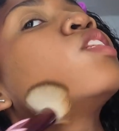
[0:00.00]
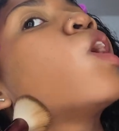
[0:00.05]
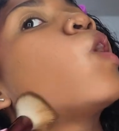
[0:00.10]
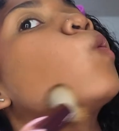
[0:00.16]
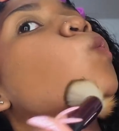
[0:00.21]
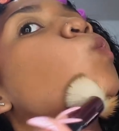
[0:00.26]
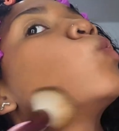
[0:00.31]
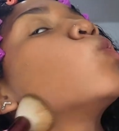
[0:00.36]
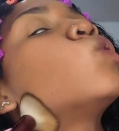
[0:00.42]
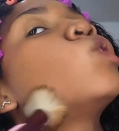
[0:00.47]

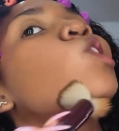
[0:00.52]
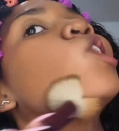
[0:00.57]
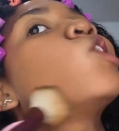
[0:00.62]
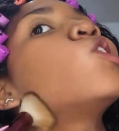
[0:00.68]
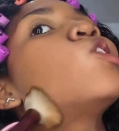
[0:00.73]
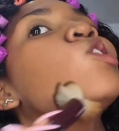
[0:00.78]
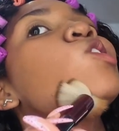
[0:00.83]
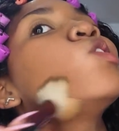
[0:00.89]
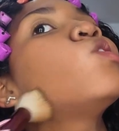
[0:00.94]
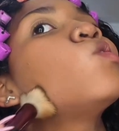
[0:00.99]
that will
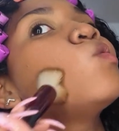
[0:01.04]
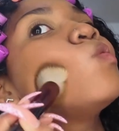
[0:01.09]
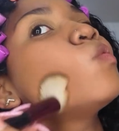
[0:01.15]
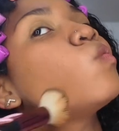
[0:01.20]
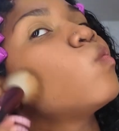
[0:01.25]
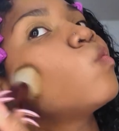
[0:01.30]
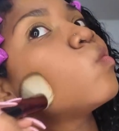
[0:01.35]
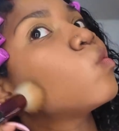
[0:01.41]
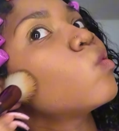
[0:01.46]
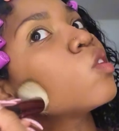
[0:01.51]
tell you
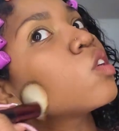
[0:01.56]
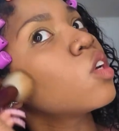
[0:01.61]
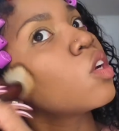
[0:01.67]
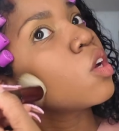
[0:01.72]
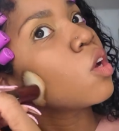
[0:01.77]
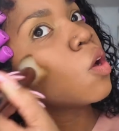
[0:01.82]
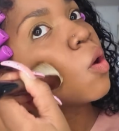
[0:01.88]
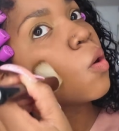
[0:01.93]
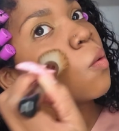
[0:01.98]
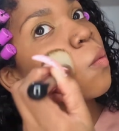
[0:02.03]

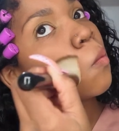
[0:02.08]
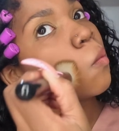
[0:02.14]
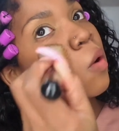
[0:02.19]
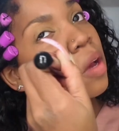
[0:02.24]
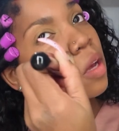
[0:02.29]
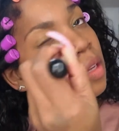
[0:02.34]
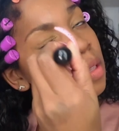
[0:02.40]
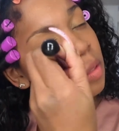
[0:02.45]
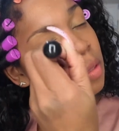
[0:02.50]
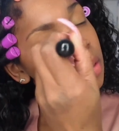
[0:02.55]

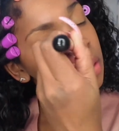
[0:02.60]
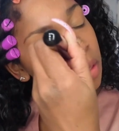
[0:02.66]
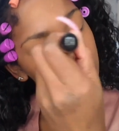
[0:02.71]
what